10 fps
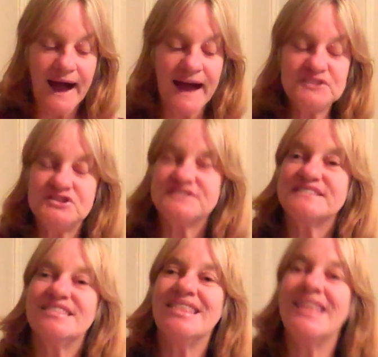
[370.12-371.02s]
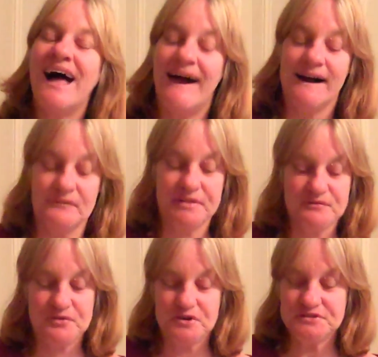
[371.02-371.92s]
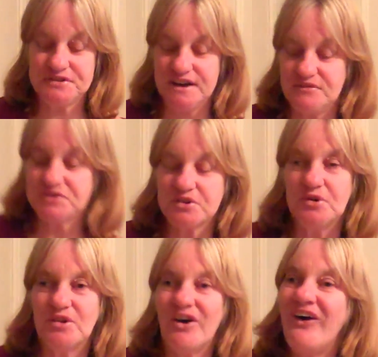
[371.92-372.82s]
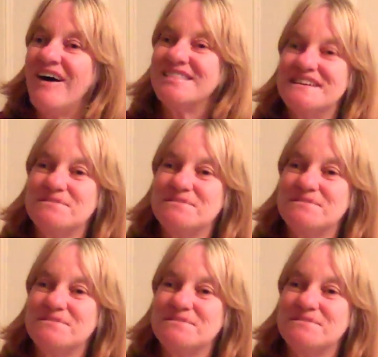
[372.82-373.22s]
I just love the first day of school. All What's your